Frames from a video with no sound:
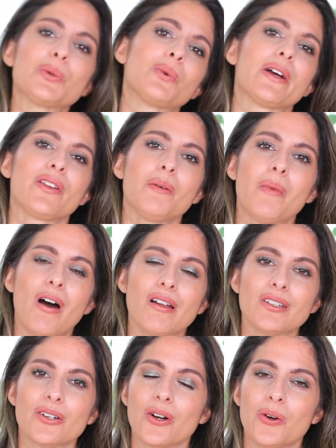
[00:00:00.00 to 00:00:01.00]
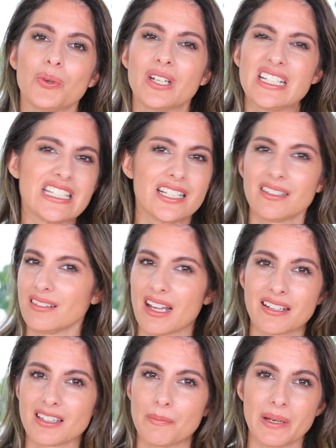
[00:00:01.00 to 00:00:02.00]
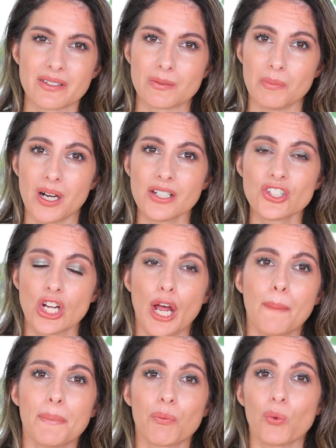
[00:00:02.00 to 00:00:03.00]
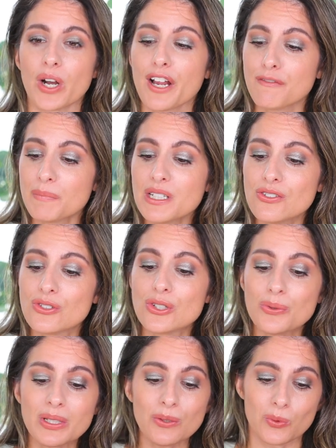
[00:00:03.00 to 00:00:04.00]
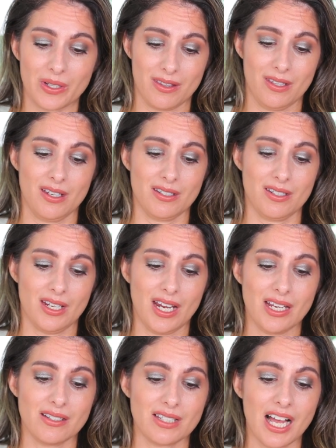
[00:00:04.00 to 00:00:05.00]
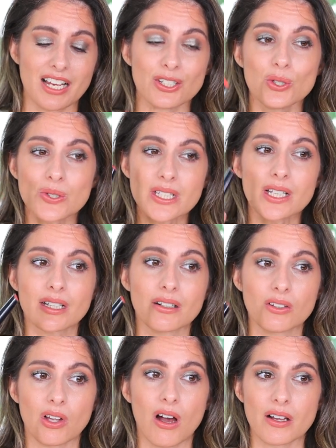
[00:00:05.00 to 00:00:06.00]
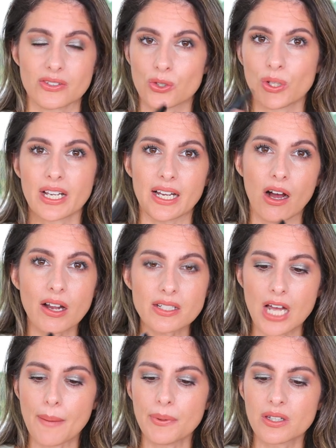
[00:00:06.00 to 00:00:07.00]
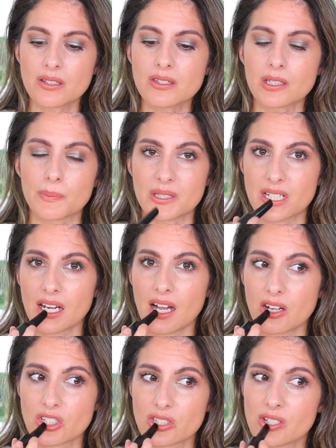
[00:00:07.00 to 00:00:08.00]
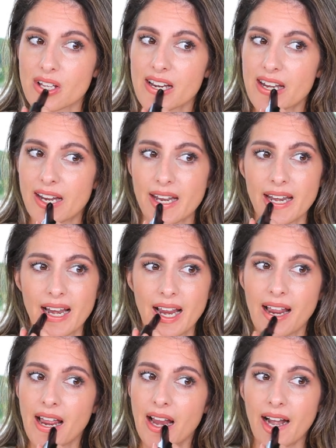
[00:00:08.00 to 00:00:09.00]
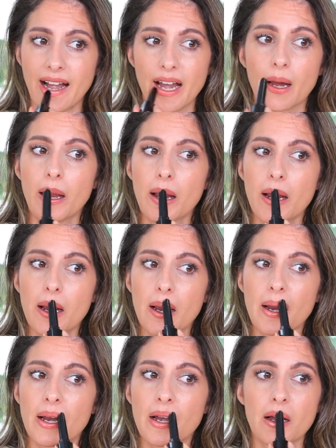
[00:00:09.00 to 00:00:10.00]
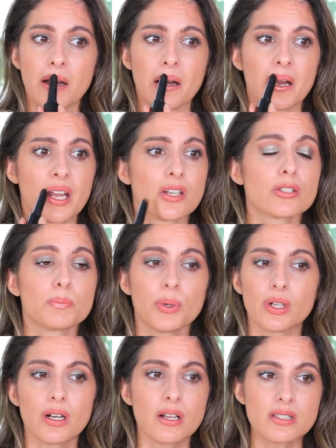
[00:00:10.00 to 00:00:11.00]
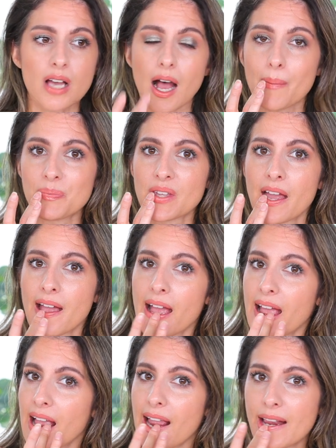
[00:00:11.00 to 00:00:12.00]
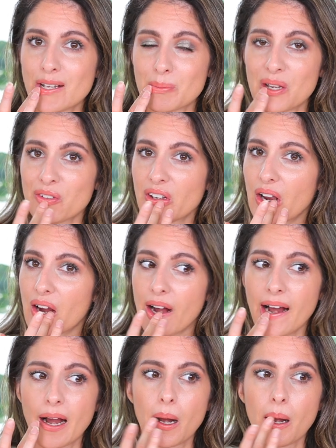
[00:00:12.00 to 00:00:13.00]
wear them on their own and didn't like them as much, but what I've been doing with it is I use it like a gloss. So like on top of this lipstick, I'll just go like this, right? Just put it on top, use my finger,